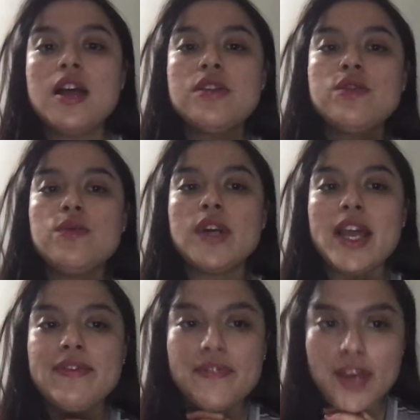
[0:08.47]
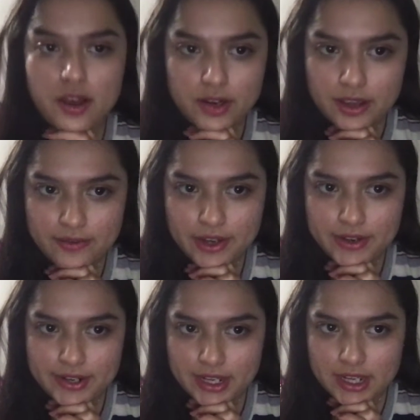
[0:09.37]
So what I found
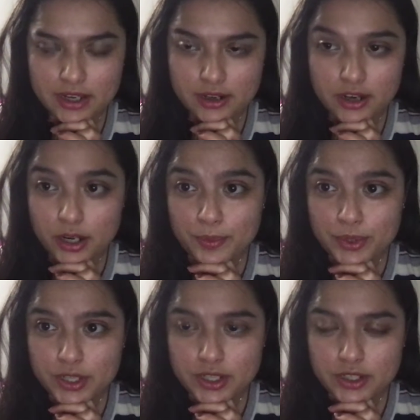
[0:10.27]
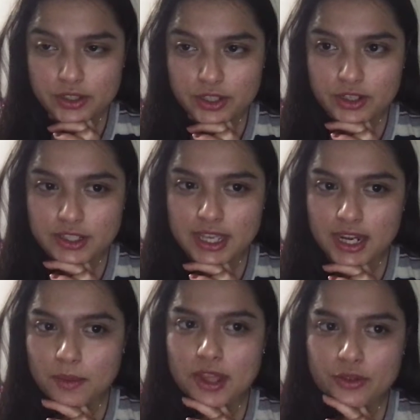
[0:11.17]
on our book on
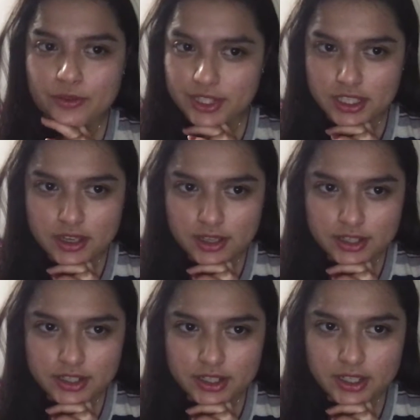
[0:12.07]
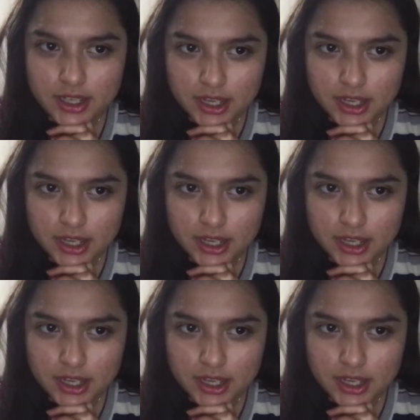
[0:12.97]
Understanding Pathophysiology,